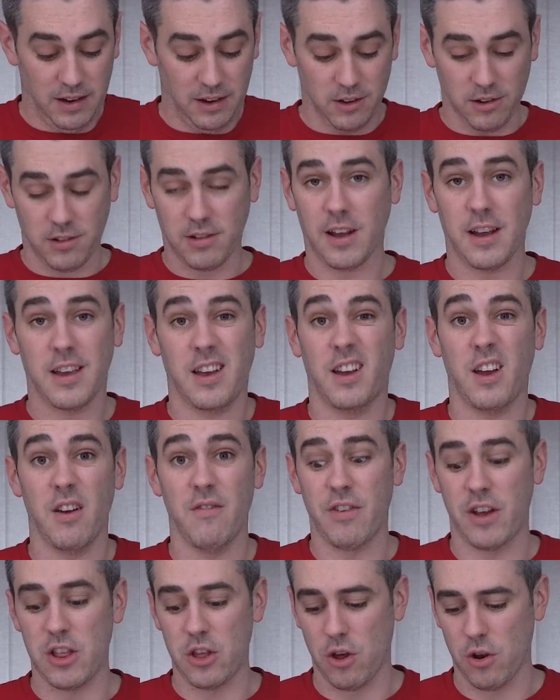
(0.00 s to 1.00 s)
looks like a
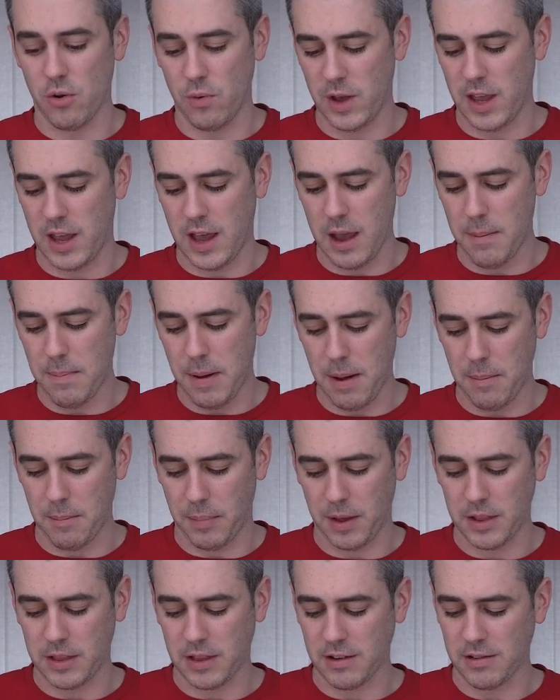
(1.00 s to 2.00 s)
conventional EK pump.
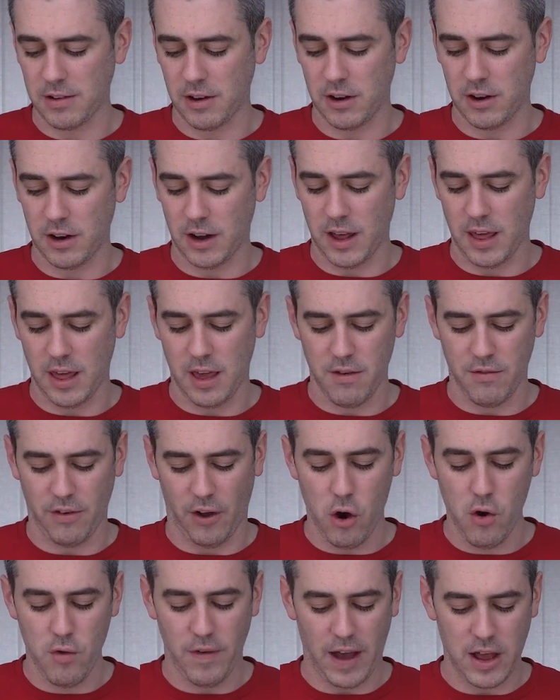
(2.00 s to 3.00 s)
It doesn't look like they've
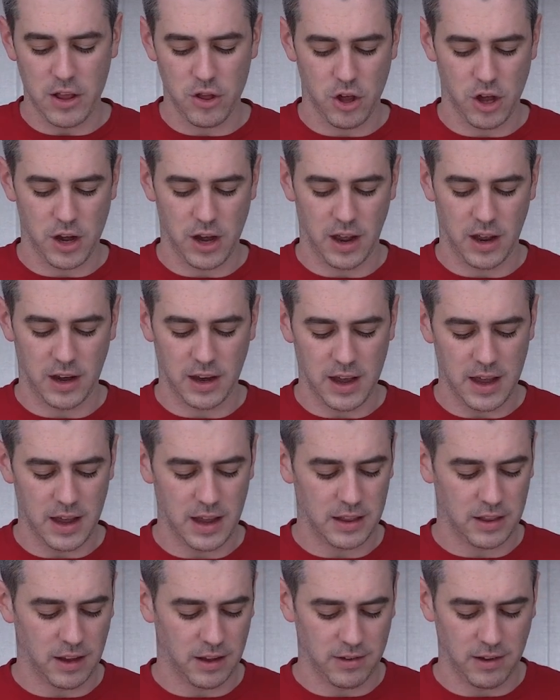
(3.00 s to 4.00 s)
over-engineered it.
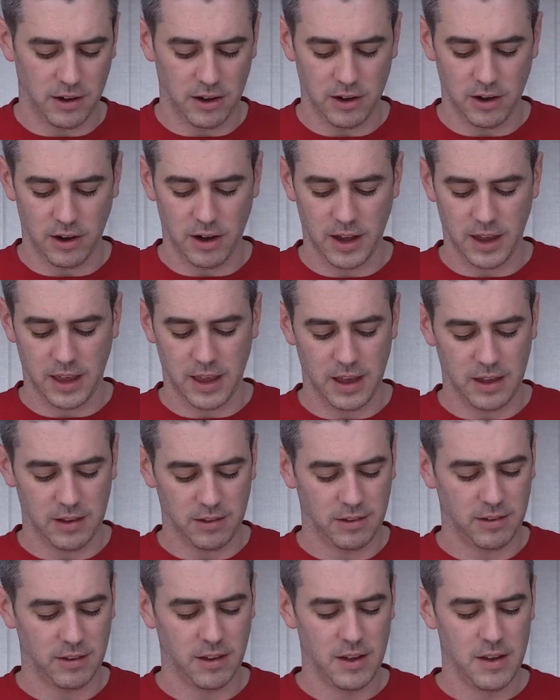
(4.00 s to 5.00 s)
It doesn't look like
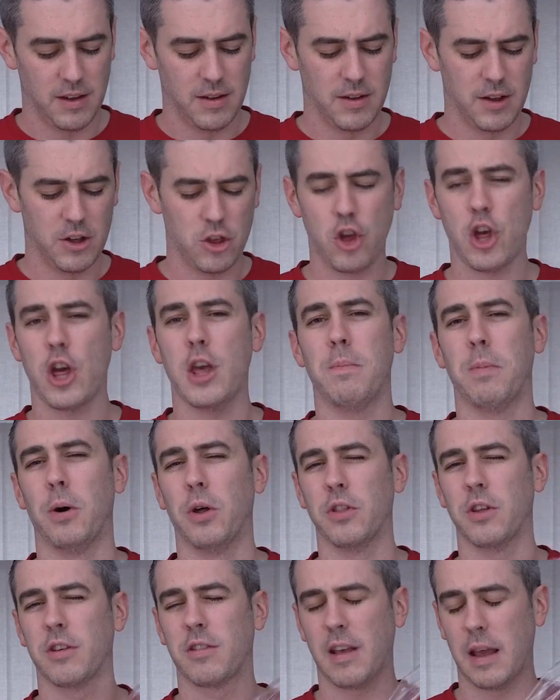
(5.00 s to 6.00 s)
it's cheap
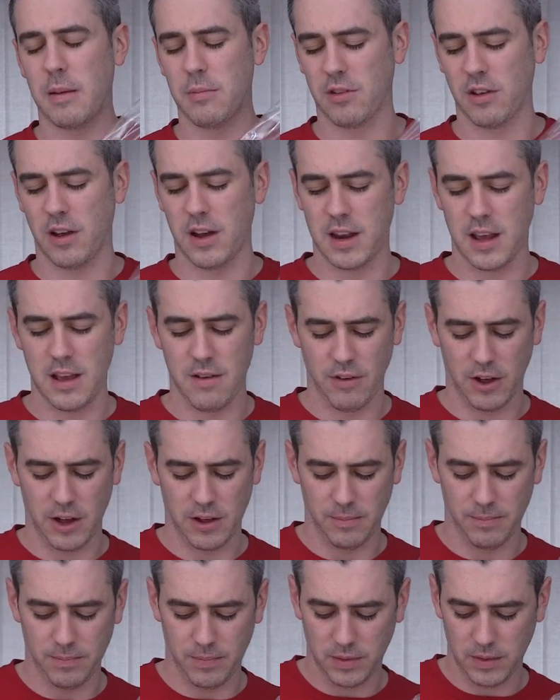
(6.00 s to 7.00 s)
on the same side either.
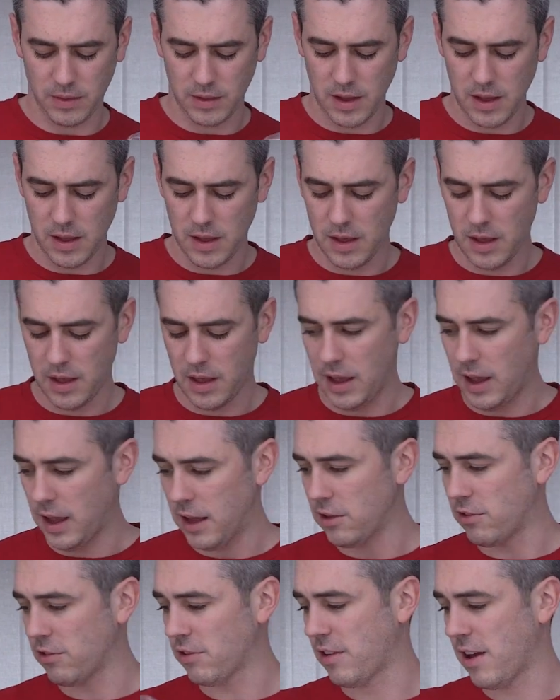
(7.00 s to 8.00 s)

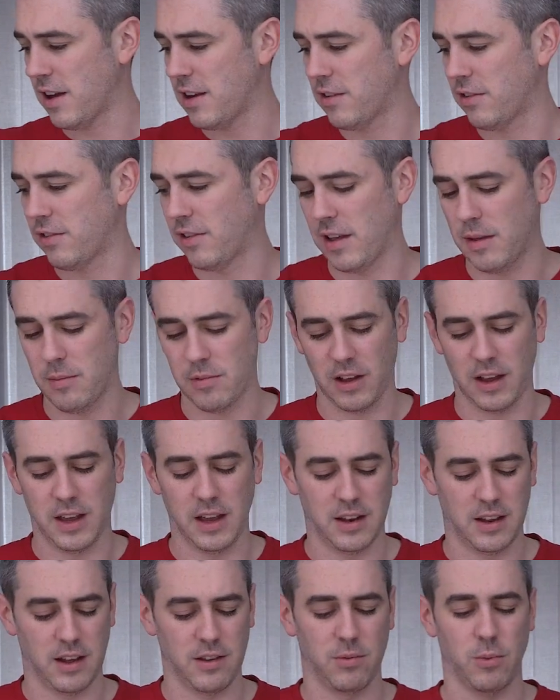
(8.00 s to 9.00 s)
It just seems like
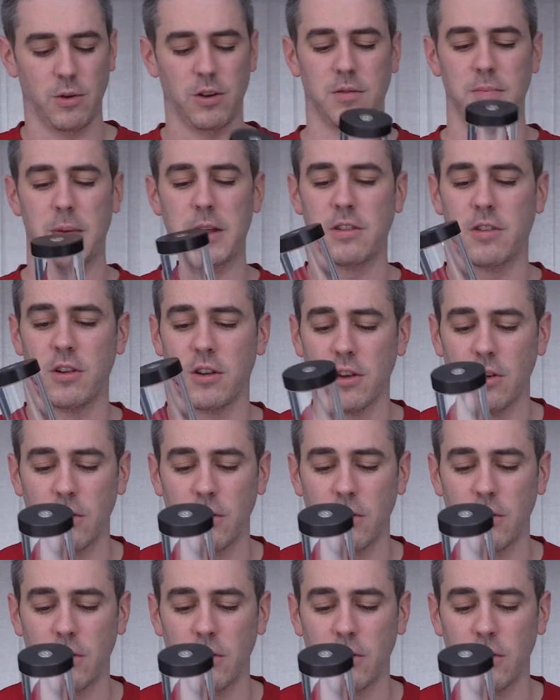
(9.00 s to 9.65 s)
it does what it's meant to